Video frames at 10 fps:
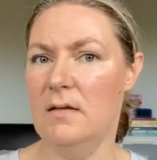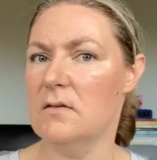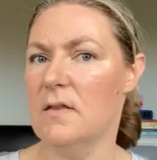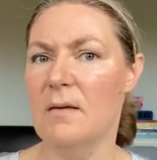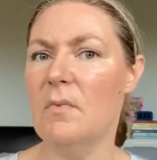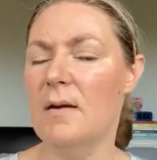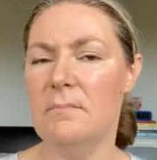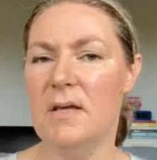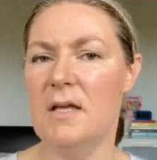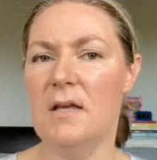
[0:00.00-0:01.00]
So that might
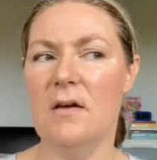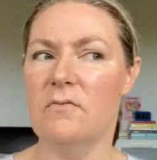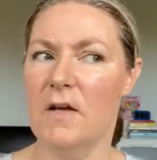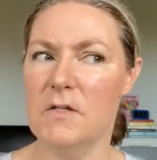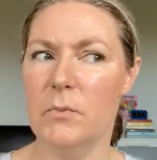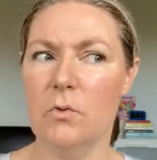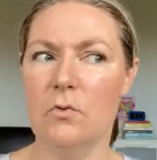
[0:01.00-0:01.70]
be a Facebook